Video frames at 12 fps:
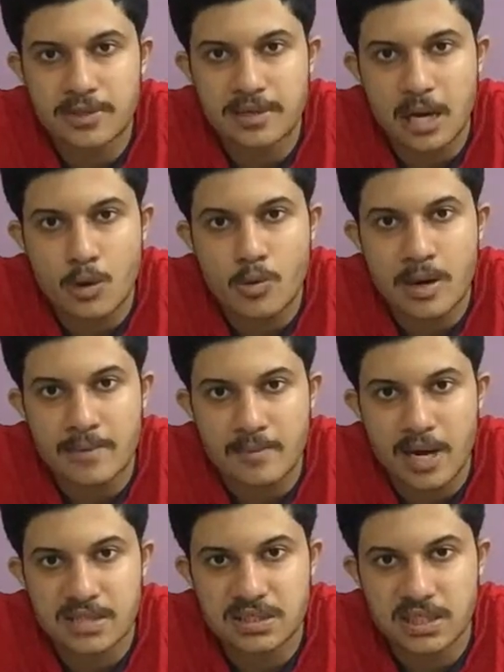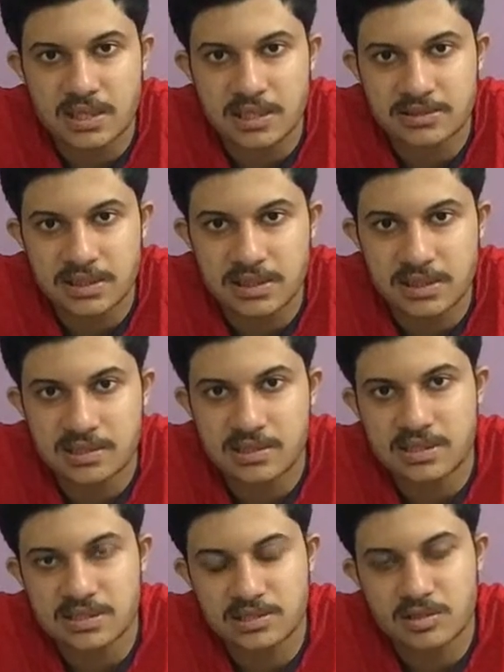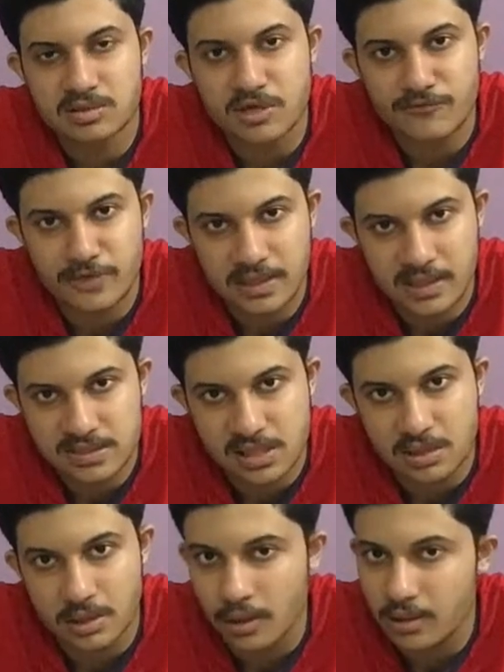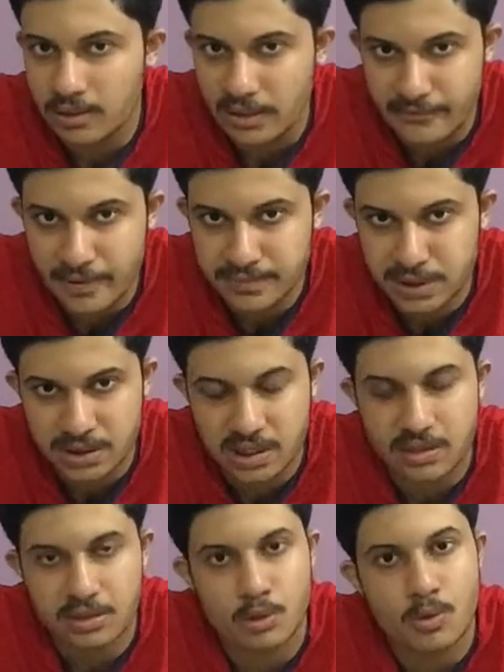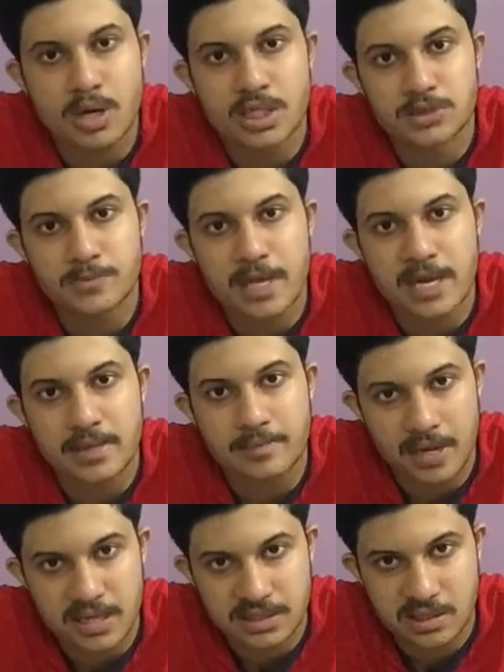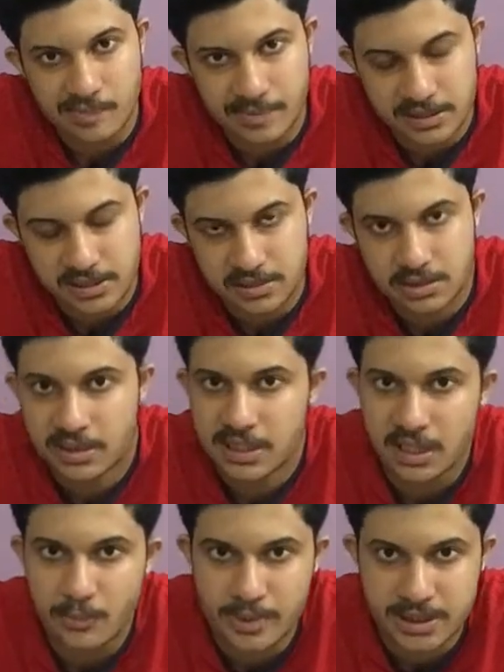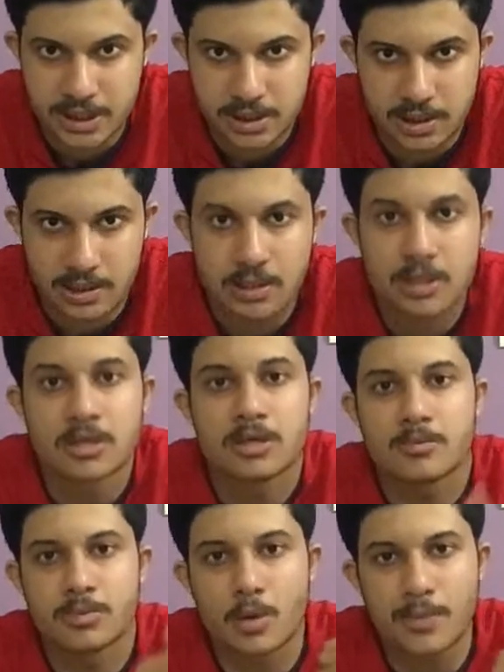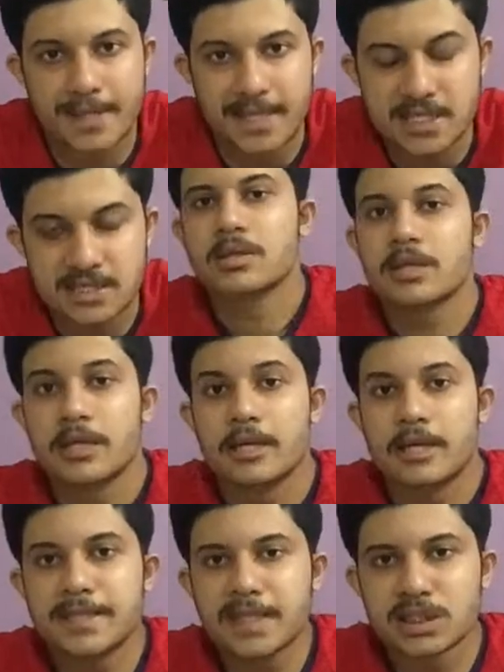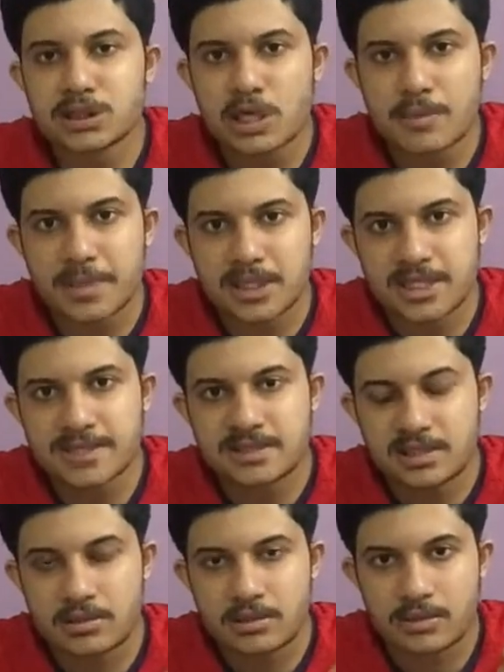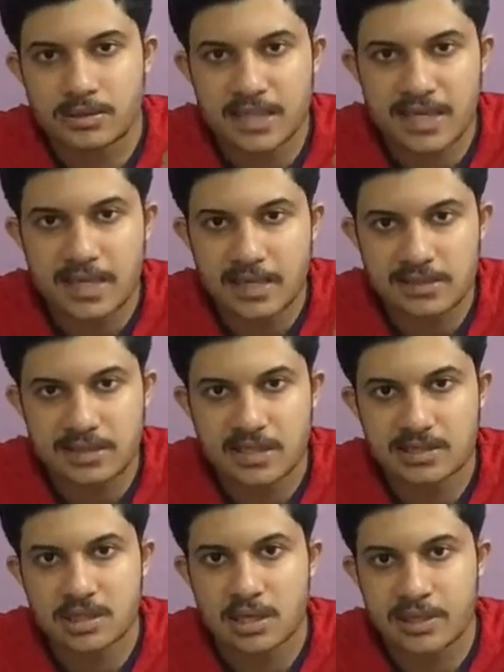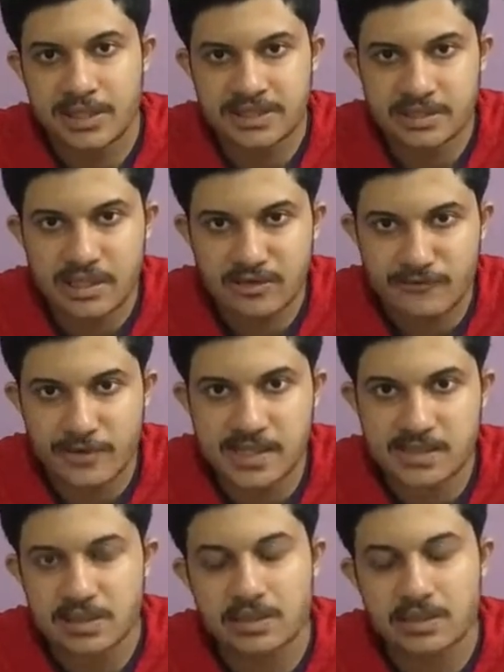Rahu and Mars are conjuncted in the 6th house of D9 chart or navamsa chart? Now what does planet Mars represents? It represents properties, it also represents technical things or engineering fields.